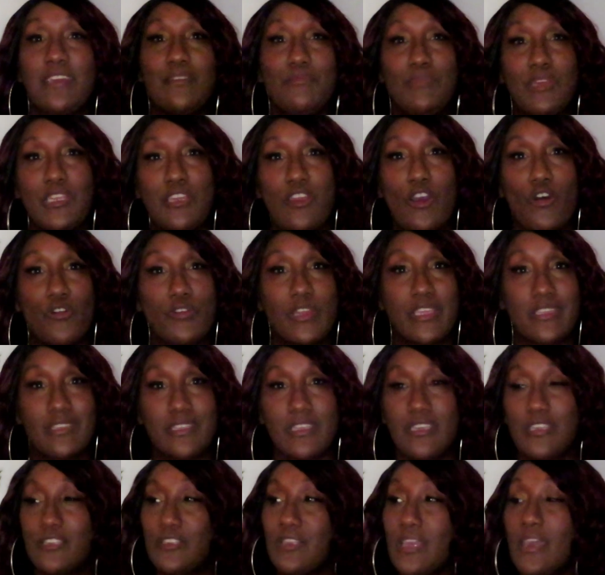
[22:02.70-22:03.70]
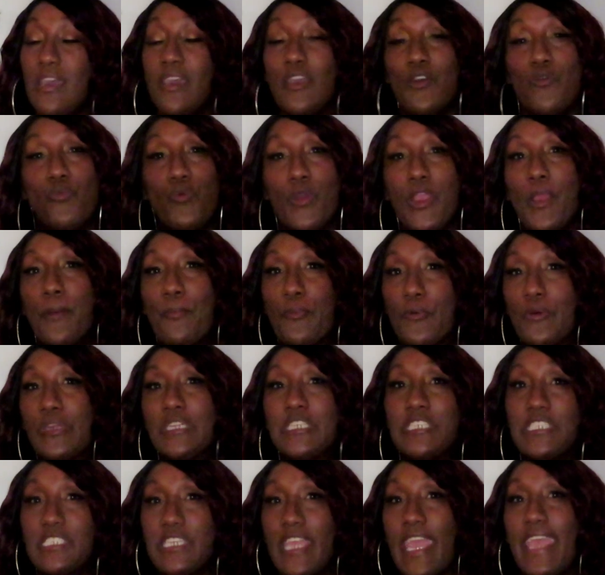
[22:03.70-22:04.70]
letting me know this is. We
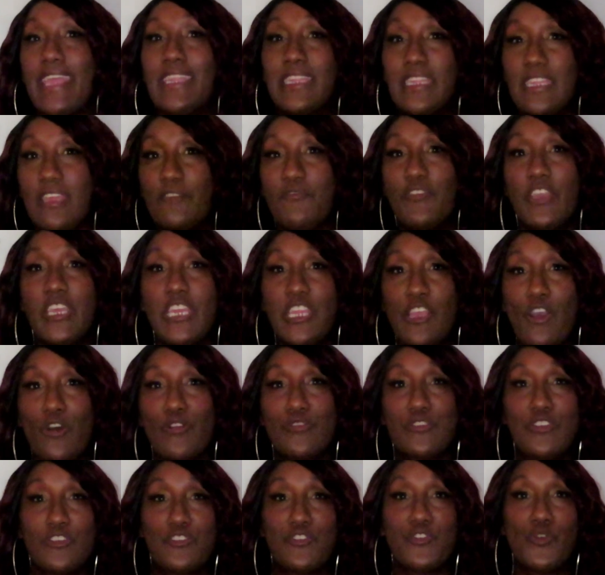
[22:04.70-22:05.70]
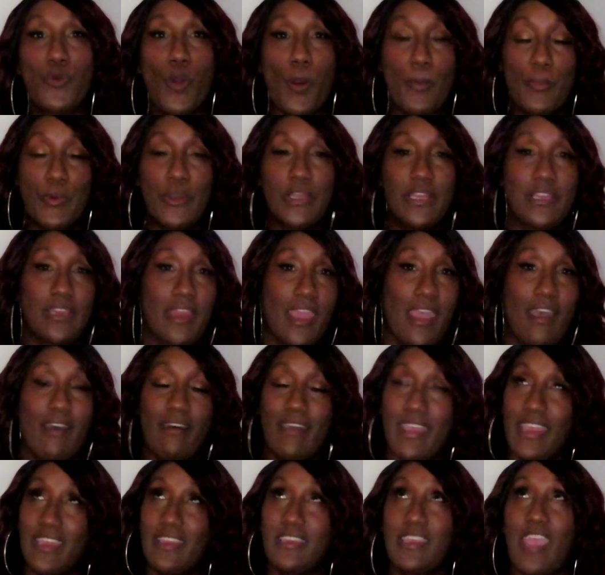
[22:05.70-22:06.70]
appreciate the videos that you are putting
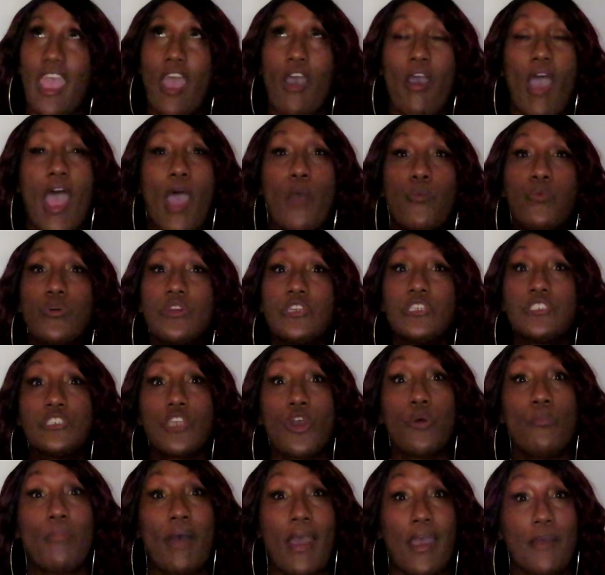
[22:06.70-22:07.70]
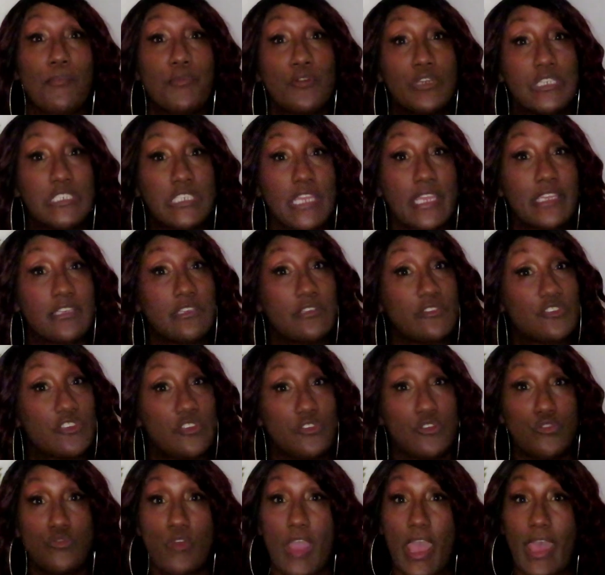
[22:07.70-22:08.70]
out. And y'all, I want to show my appreciation
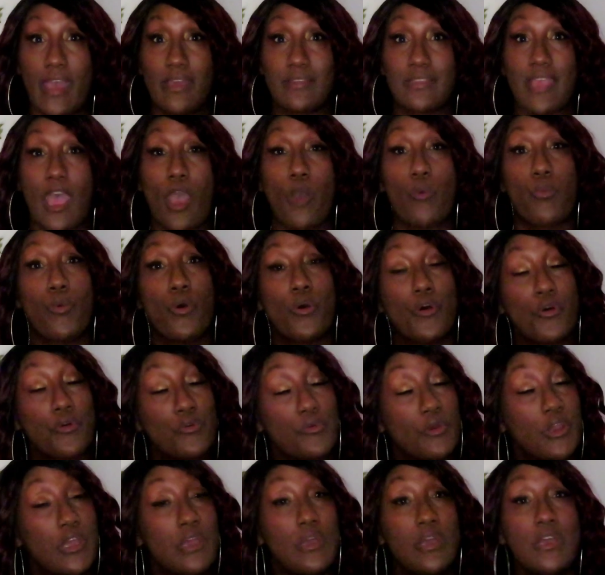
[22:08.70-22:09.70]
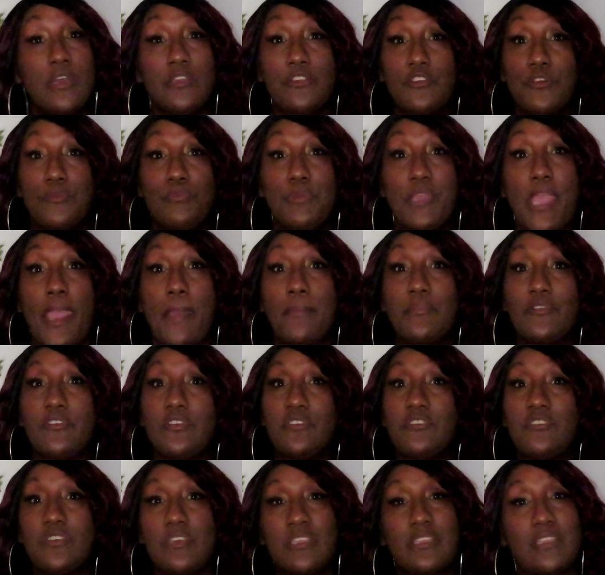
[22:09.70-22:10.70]
to you guys. I want to be able
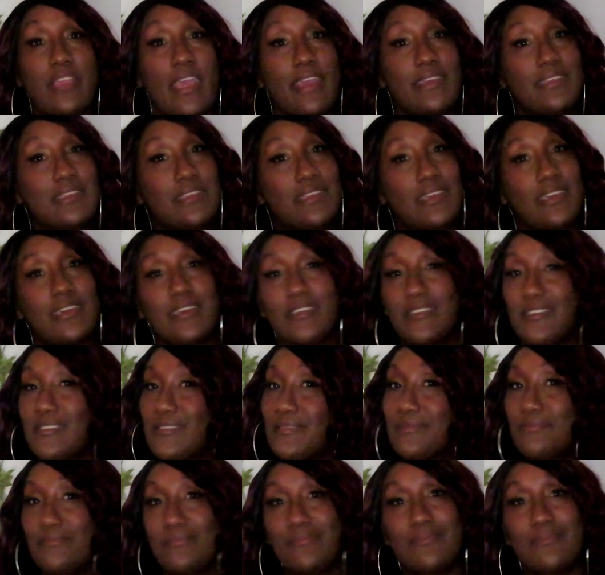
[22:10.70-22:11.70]
to just say, sis,